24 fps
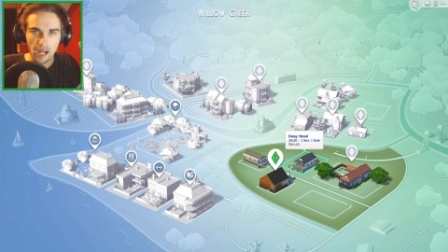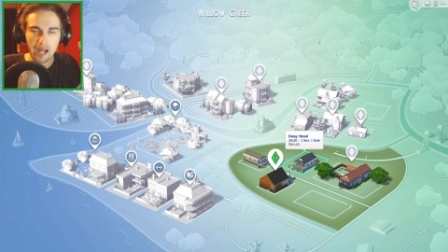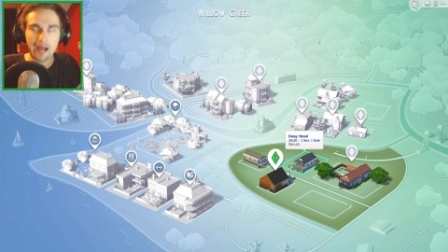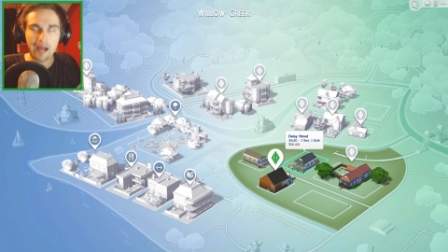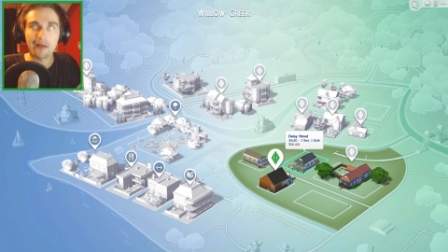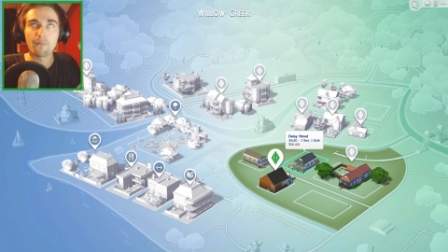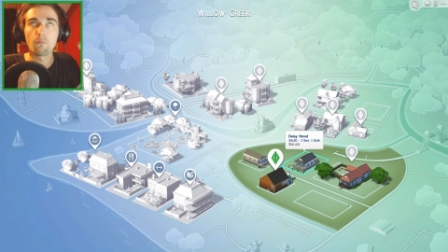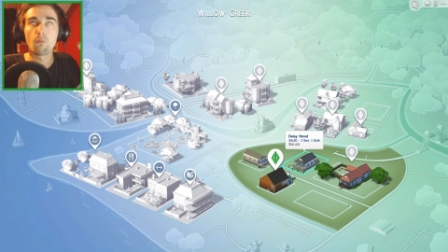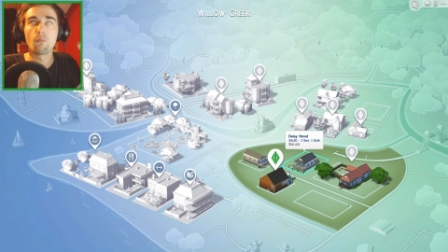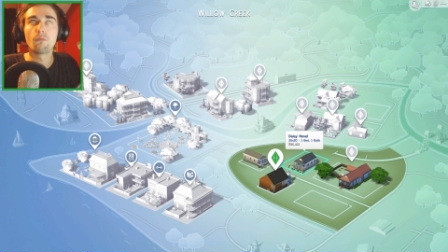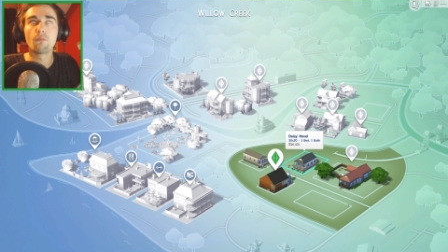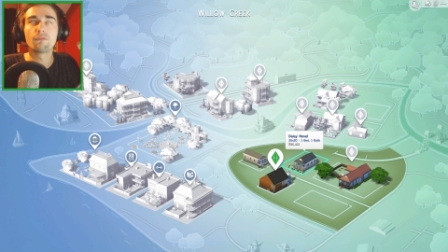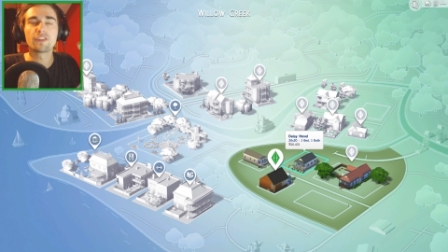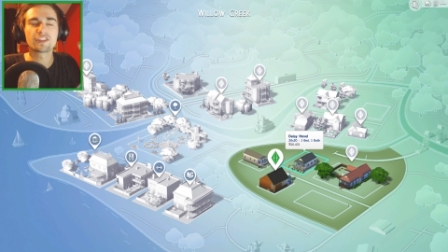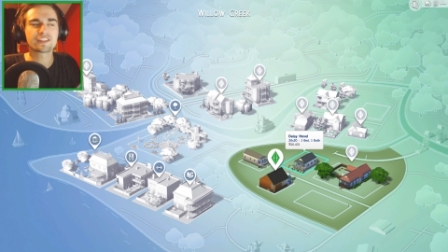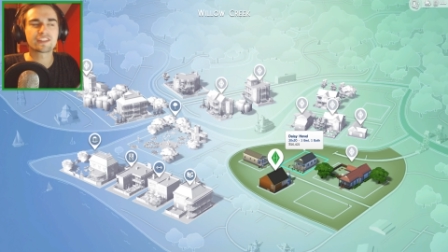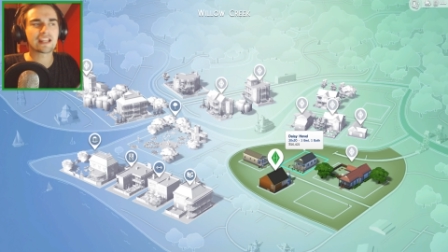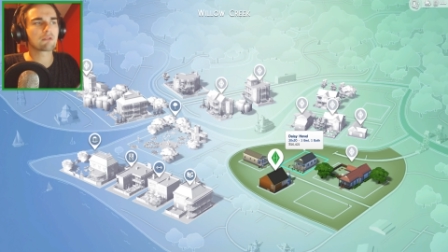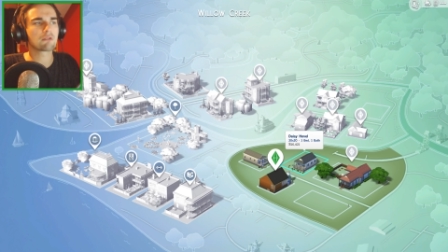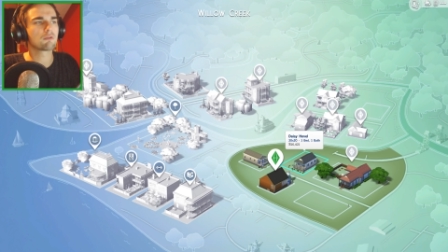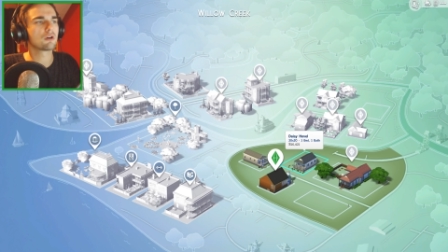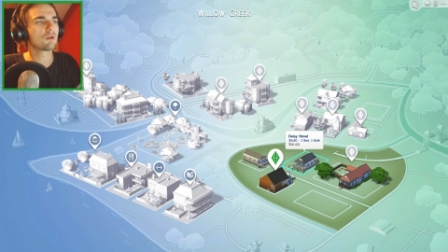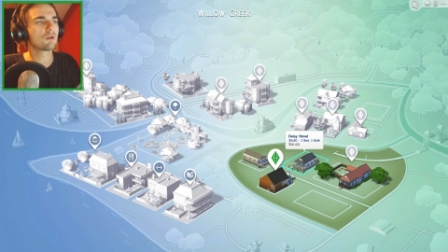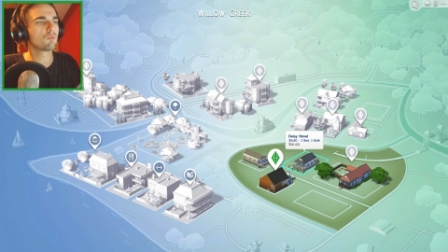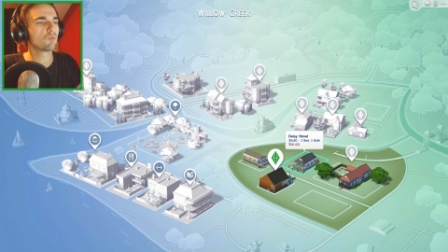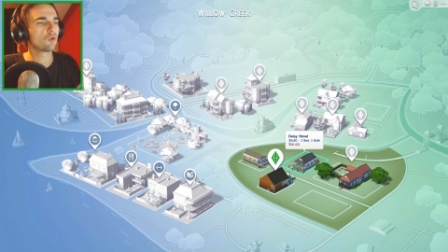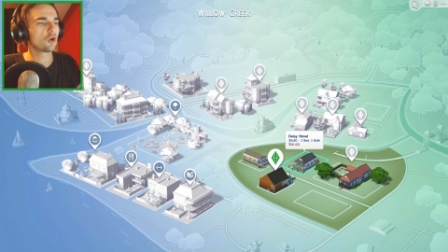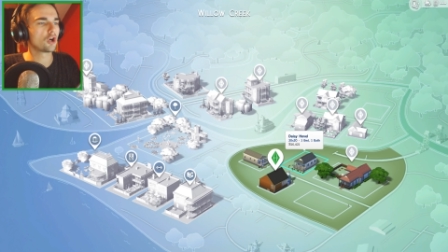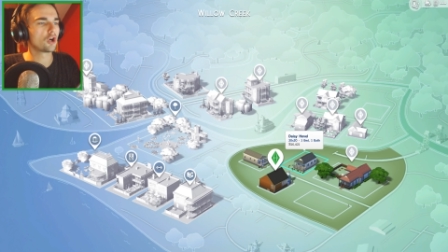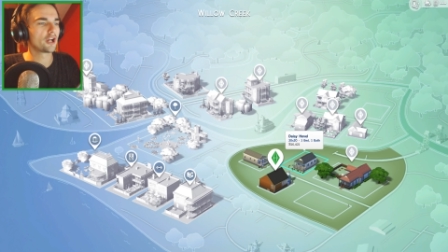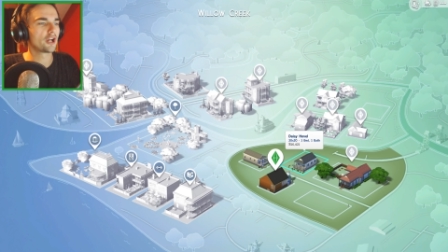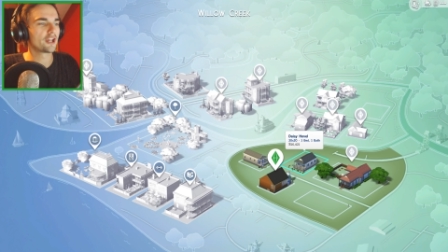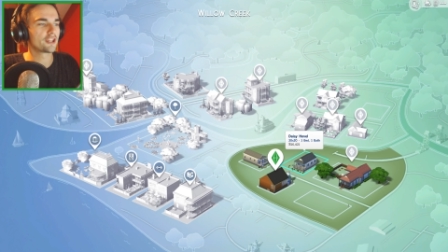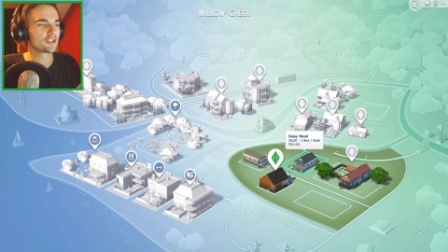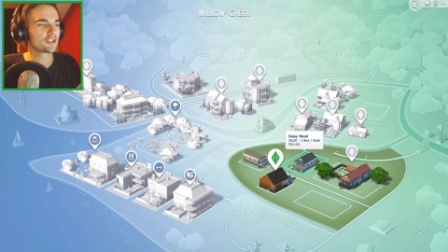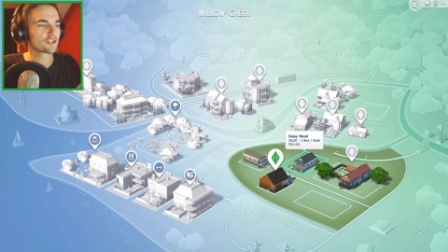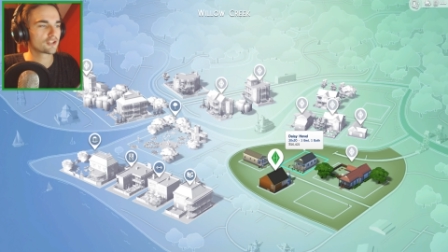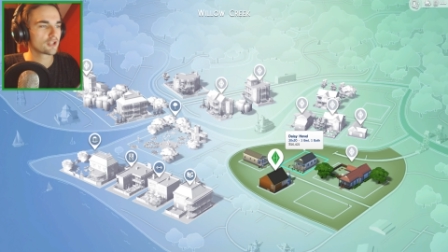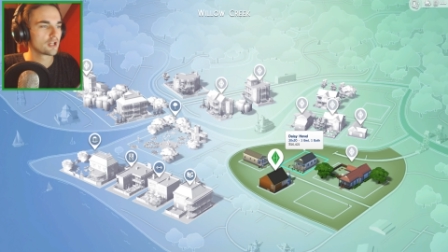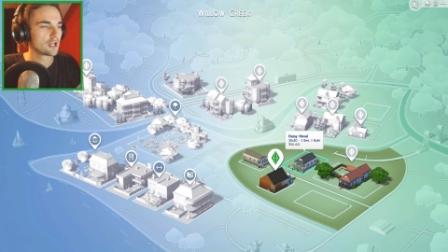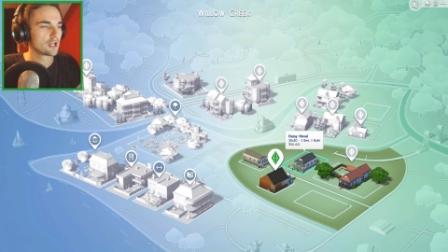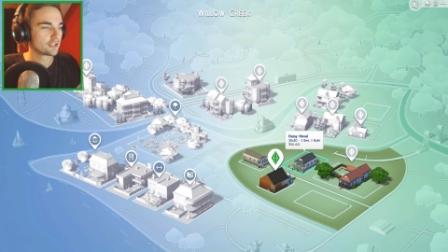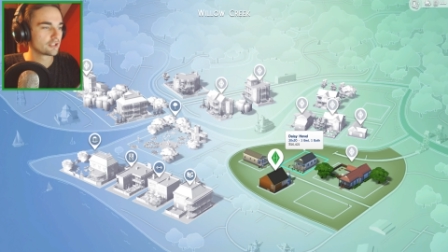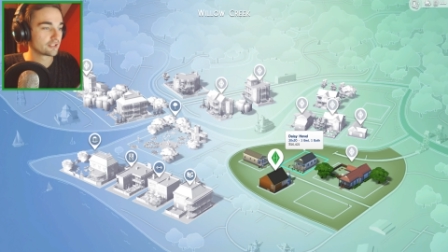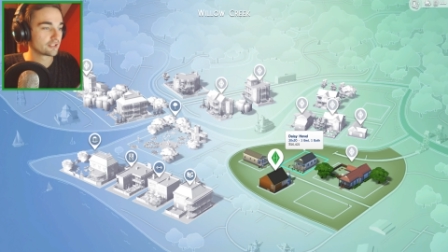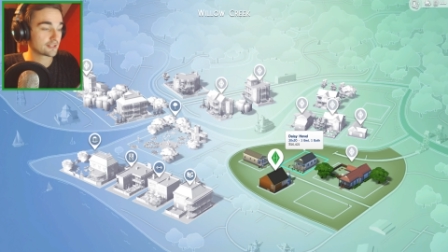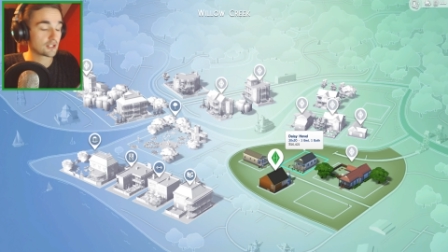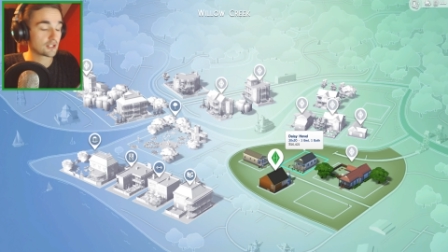Um, the second one was
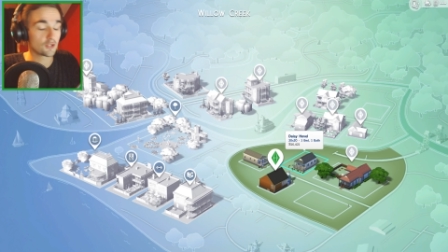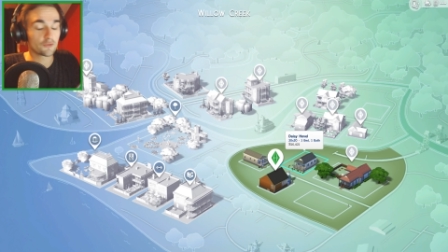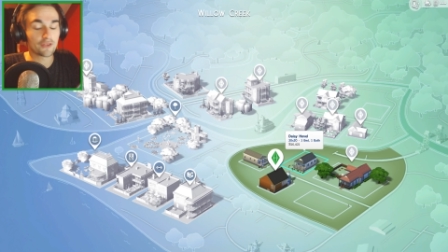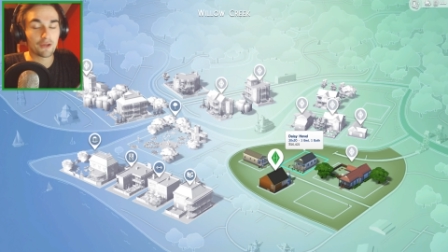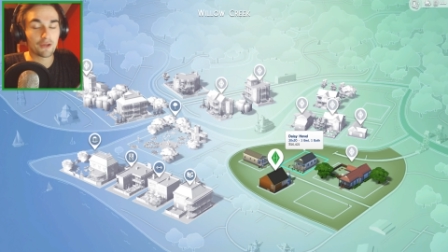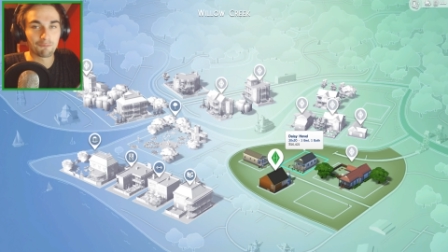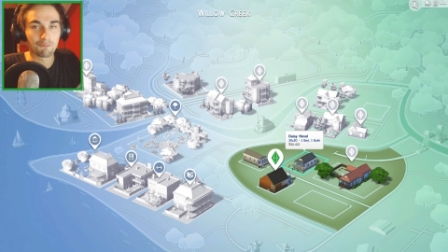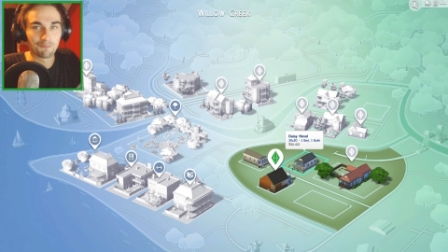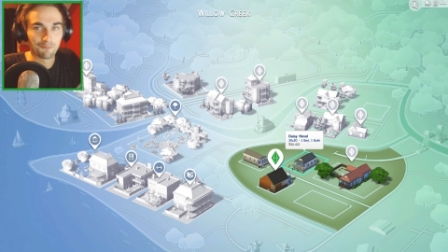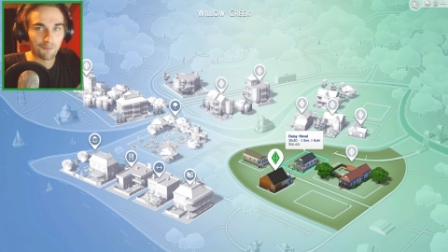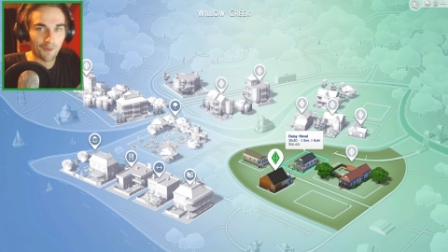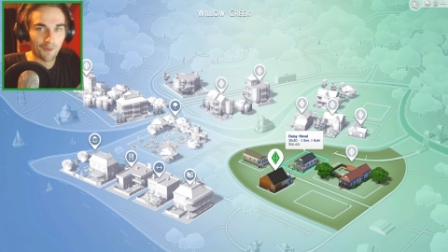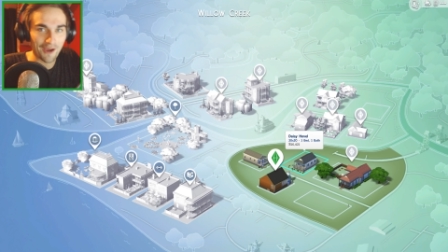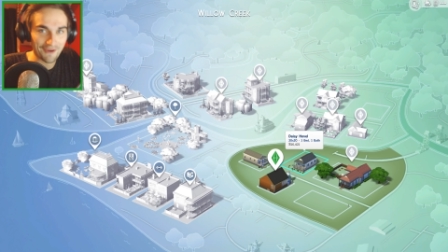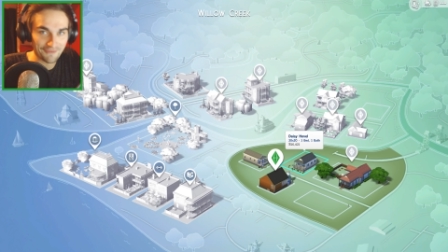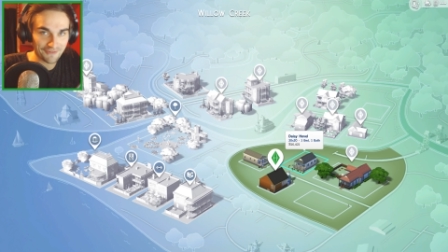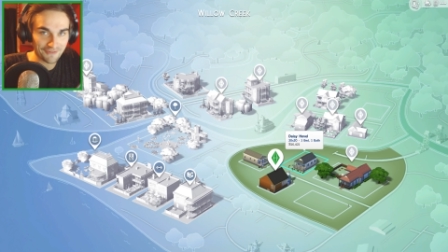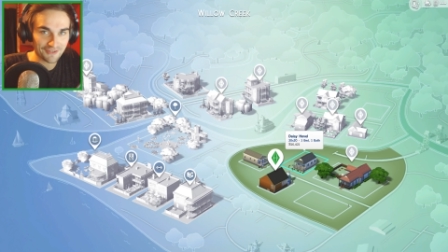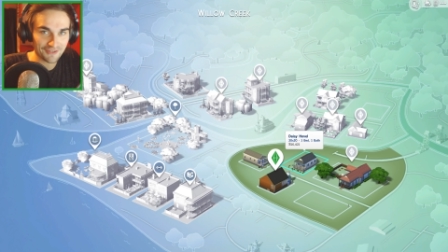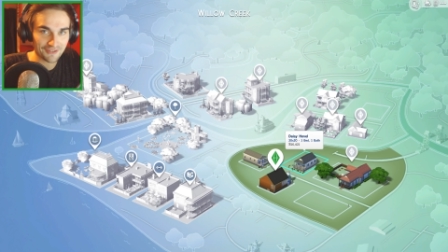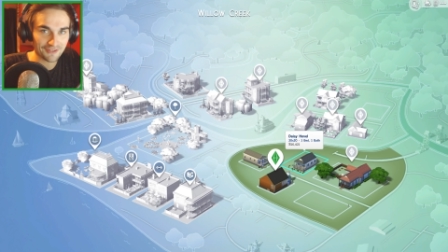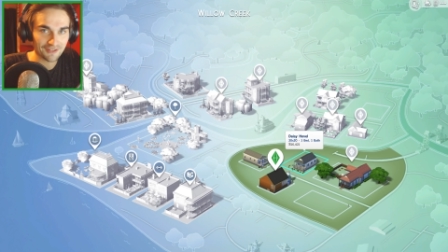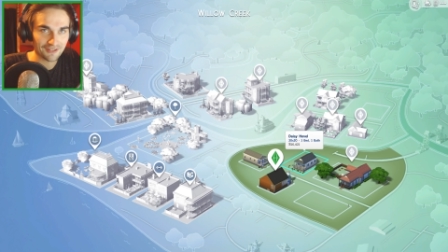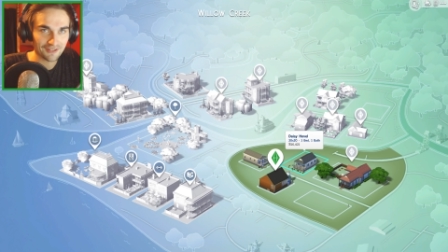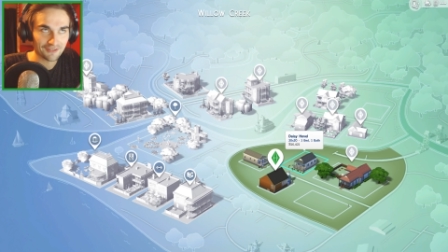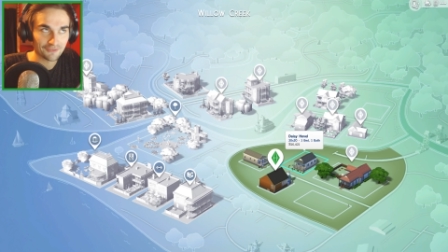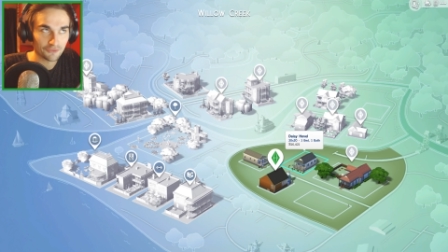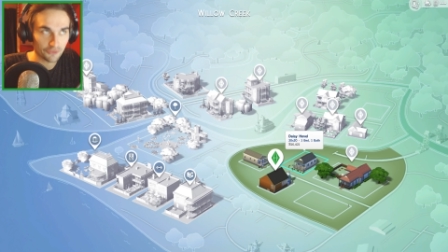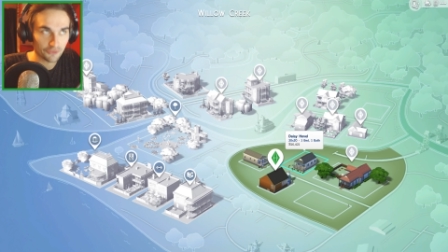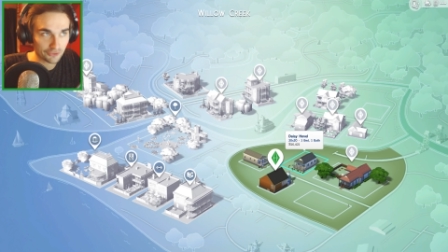to kill that wife's,